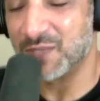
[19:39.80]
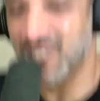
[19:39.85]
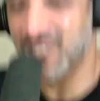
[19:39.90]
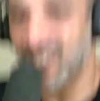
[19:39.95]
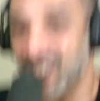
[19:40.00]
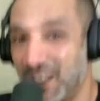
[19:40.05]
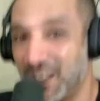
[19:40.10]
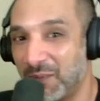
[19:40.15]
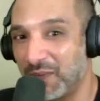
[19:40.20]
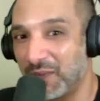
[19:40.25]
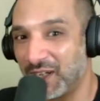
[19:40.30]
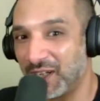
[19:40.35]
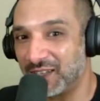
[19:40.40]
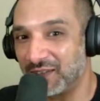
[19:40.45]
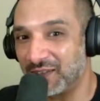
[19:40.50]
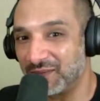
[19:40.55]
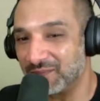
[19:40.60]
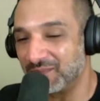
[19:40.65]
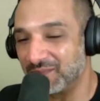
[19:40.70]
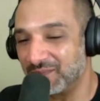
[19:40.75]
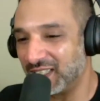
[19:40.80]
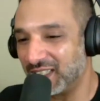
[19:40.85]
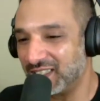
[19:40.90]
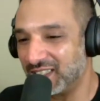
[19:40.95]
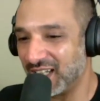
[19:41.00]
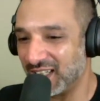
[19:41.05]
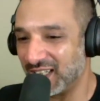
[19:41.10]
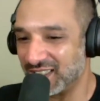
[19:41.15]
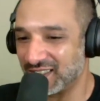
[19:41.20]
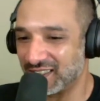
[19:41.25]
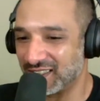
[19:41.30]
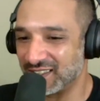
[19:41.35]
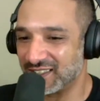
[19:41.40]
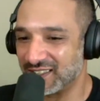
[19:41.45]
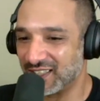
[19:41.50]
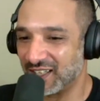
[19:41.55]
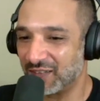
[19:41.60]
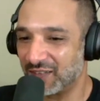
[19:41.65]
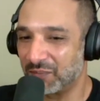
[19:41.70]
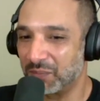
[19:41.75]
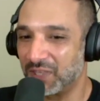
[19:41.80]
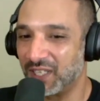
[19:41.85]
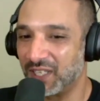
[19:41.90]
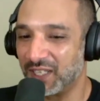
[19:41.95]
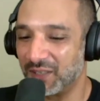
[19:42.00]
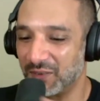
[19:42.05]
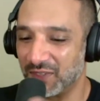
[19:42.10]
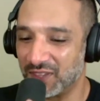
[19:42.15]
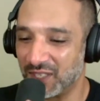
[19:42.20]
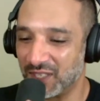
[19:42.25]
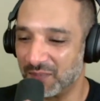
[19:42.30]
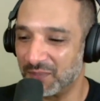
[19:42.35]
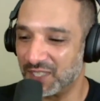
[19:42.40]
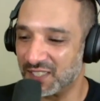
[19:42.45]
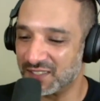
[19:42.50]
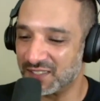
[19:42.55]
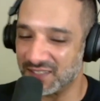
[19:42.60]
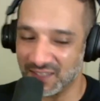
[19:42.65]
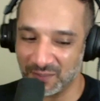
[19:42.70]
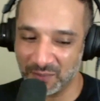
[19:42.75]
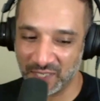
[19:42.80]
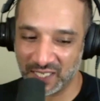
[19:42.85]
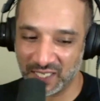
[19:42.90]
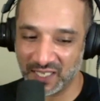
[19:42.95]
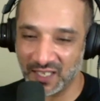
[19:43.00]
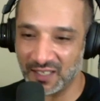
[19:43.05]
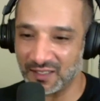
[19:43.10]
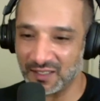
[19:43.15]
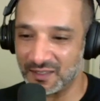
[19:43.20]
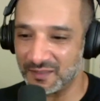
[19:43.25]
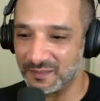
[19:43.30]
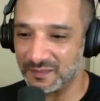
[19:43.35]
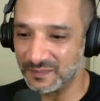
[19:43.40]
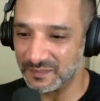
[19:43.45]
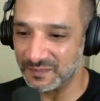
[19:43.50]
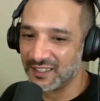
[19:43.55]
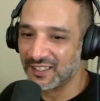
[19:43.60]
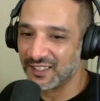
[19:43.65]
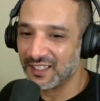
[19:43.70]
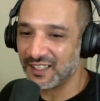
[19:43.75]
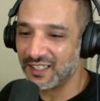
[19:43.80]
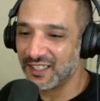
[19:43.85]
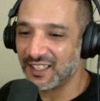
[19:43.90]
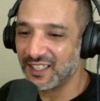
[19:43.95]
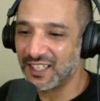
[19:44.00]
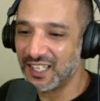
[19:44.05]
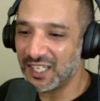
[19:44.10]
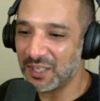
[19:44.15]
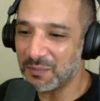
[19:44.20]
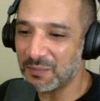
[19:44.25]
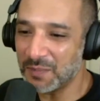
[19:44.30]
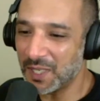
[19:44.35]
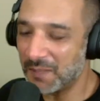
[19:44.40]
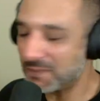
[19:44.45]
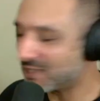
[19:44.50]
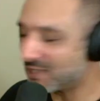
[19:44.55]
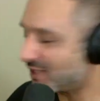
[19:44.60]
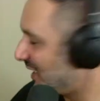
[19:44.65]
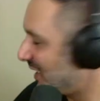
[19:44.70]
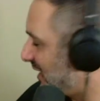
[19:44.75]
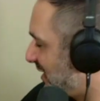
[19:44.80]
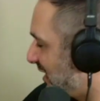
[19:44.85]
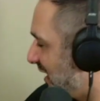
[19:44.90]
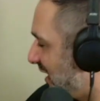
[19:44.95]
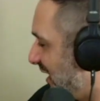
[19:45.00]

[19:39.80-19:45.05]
sitting at my desk instead of playing with them, and it's the weekend. You getting a bum scratch,